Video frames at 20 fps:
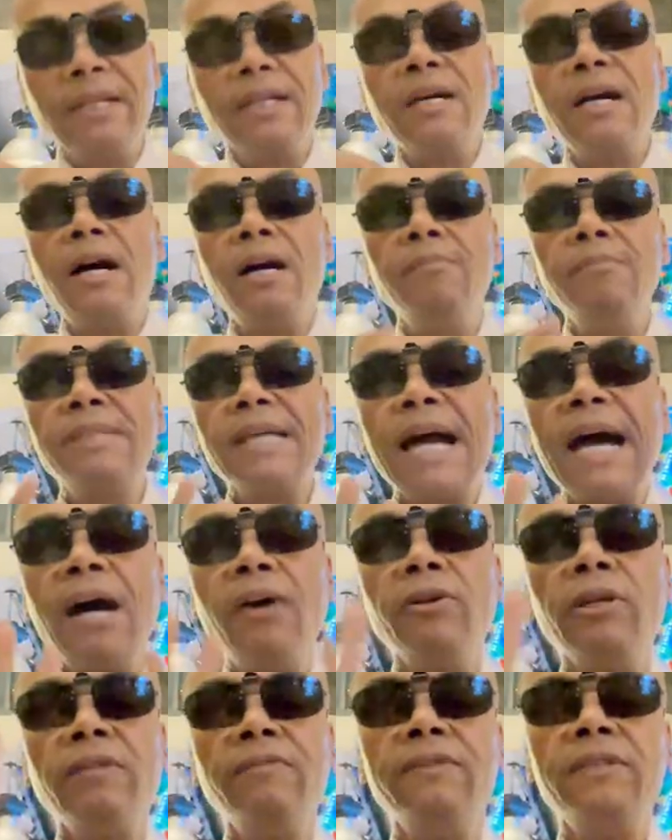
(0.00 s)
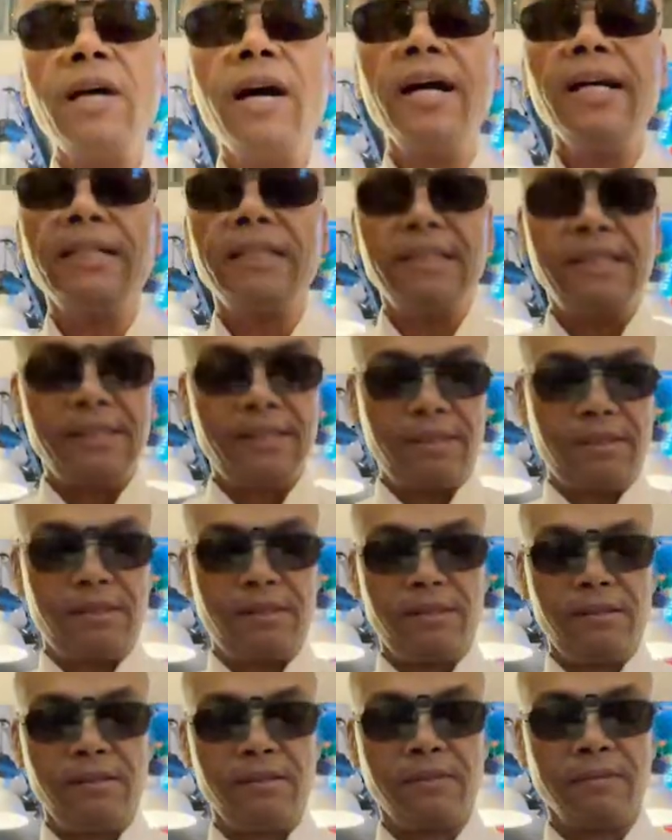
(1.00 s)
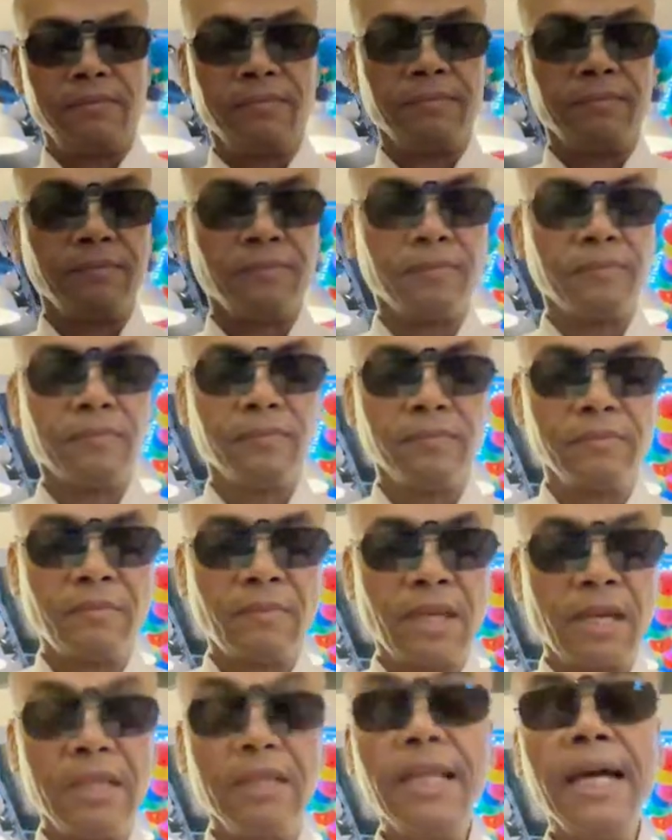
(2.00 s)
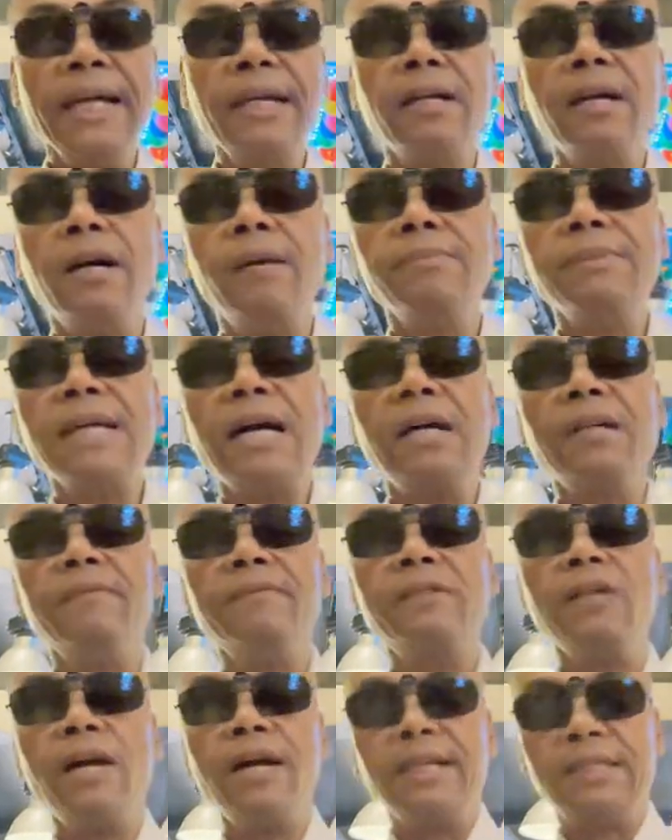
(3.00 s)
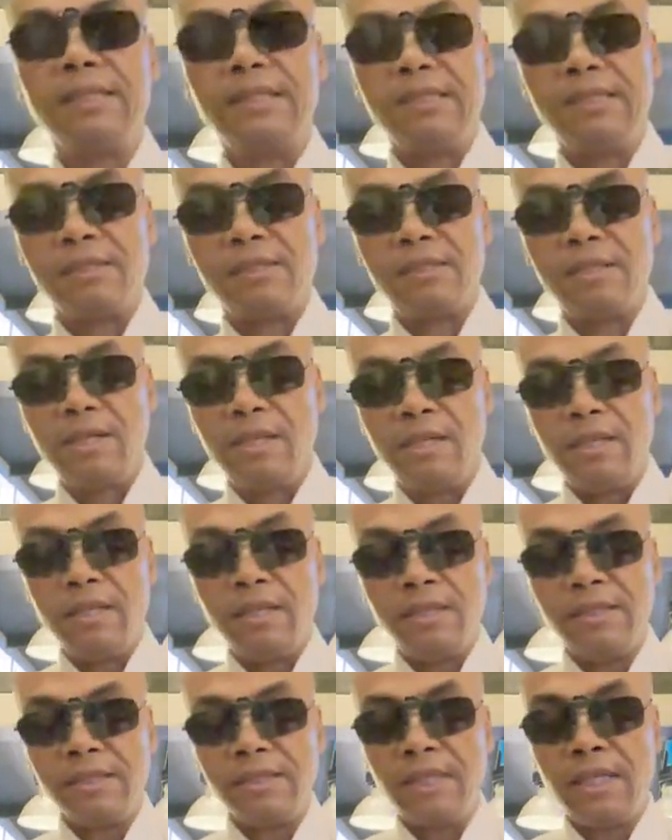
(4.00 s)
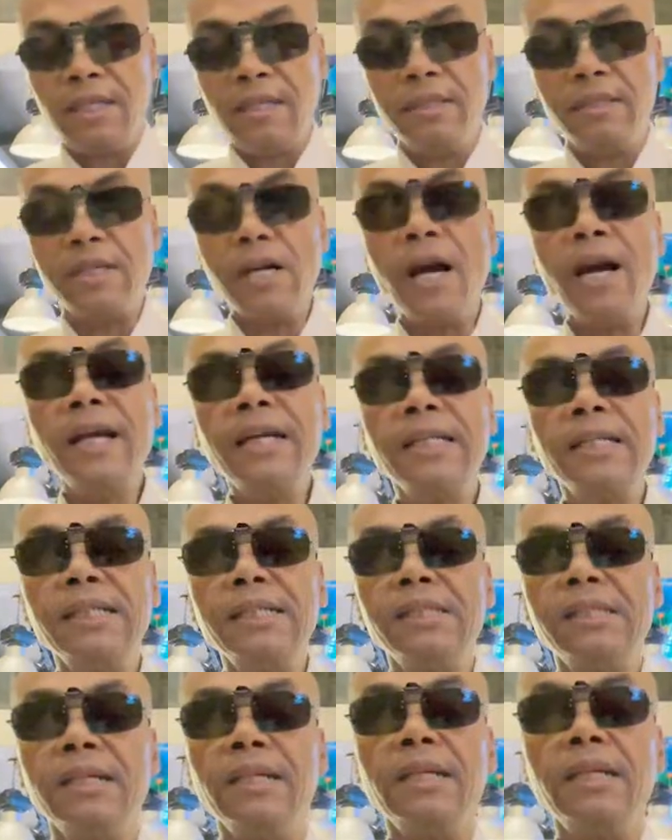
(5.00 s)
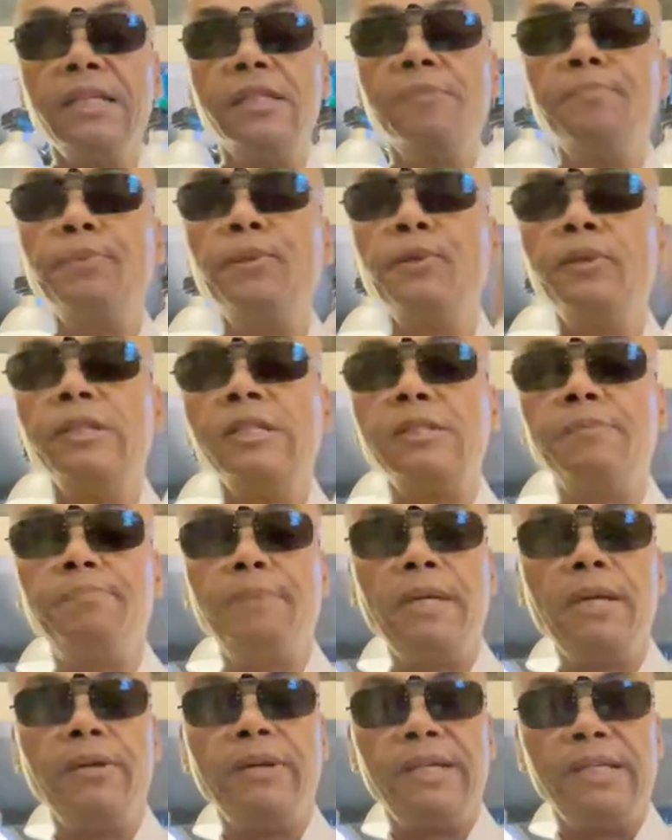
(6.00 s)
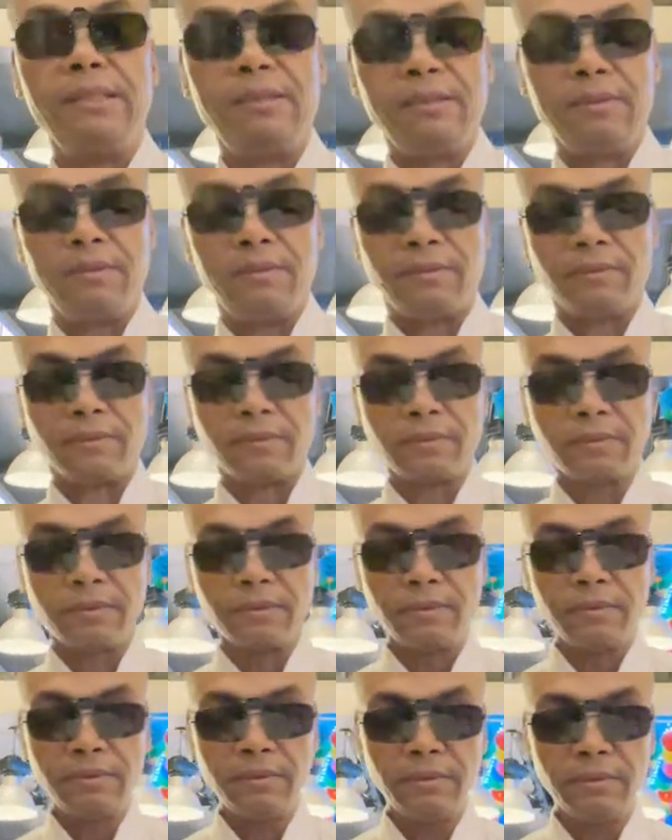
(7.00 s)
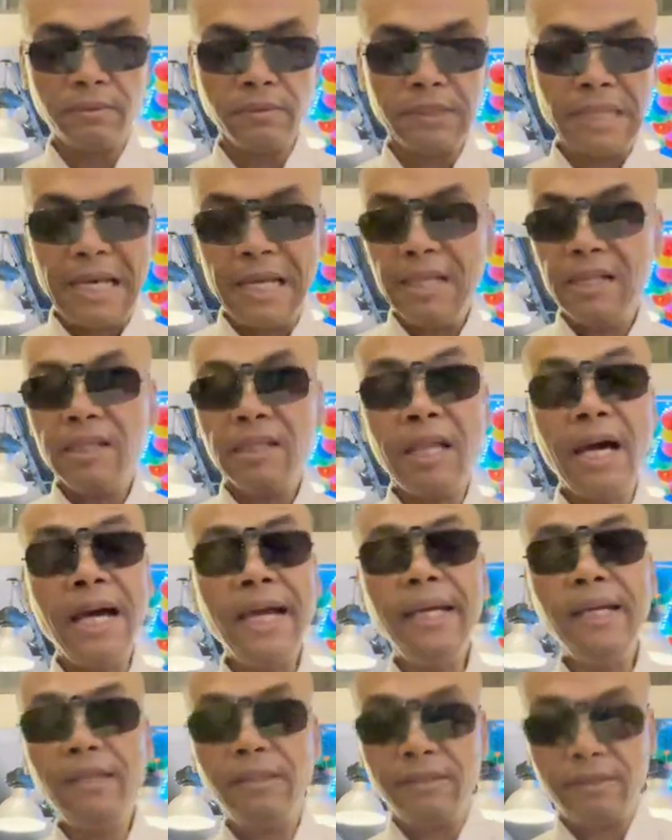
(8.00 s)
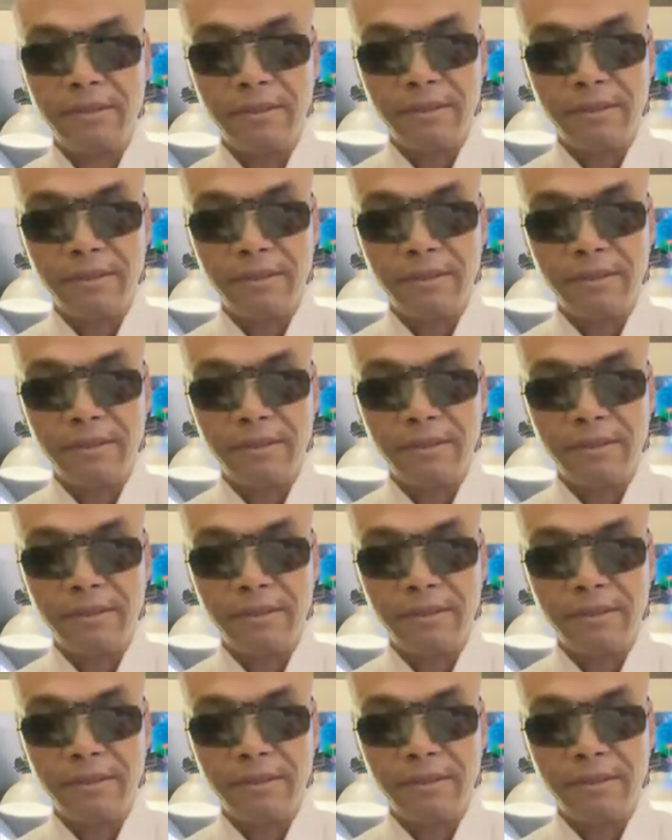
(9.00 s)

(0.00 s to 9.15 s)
comes out of darkness. Light comes out of darkness. See, darkness is pure spirit. Light